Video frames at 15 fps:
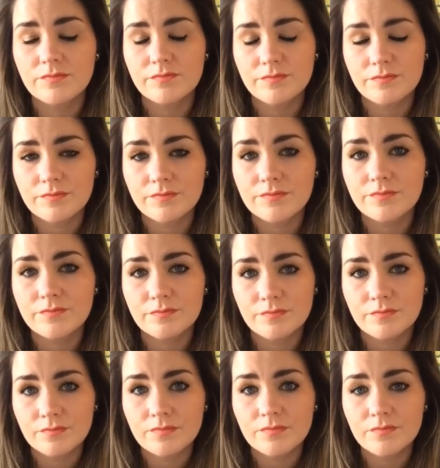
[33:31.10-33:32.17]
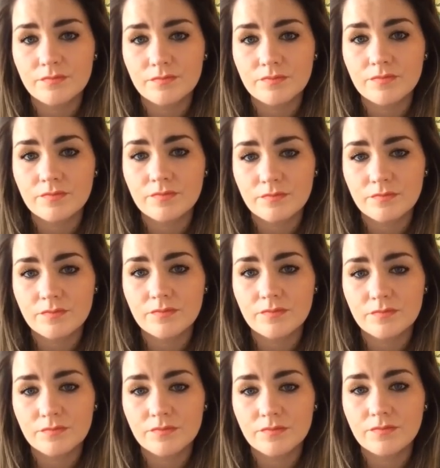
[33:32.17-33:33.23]

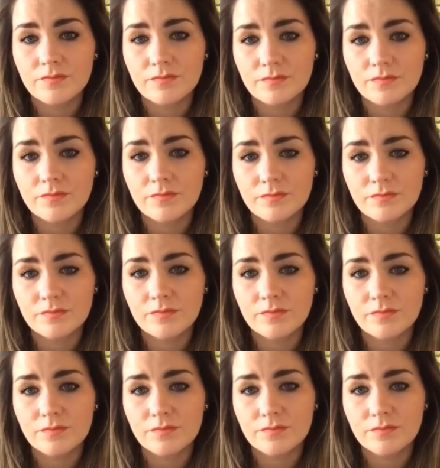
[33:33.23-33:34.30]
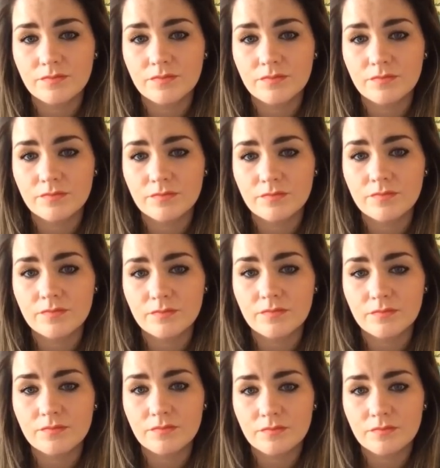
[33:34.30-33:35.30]
(not speaking)